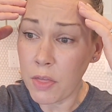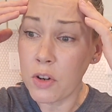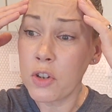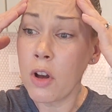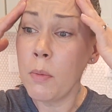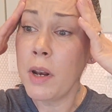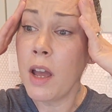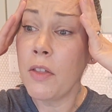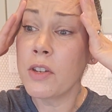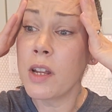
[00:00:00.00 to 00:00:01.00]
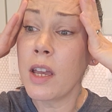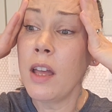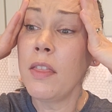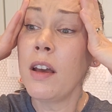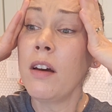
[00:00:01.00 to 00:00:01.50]
there's so many others that I
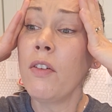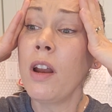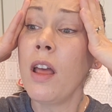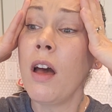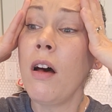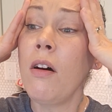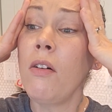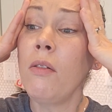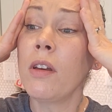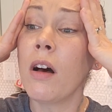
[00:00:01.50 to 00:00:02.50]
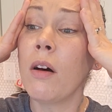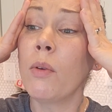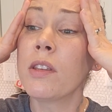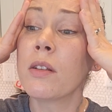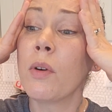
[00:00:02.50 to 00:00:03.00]
can't think of right now. Yo,
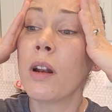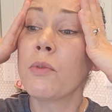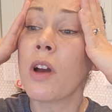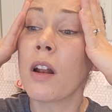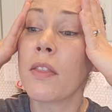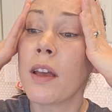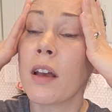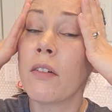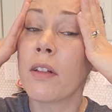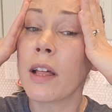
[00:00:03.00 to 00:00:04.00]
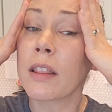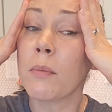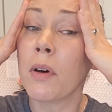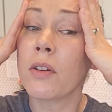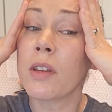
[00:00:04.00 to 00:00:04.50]
what's the one I'm trying to think of like the
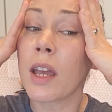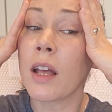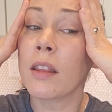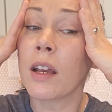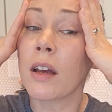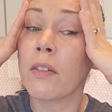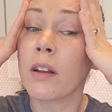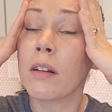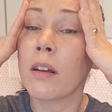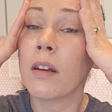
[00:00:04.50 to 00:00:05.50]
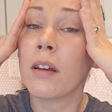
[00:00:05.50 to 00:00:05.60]
most? I can't think of it.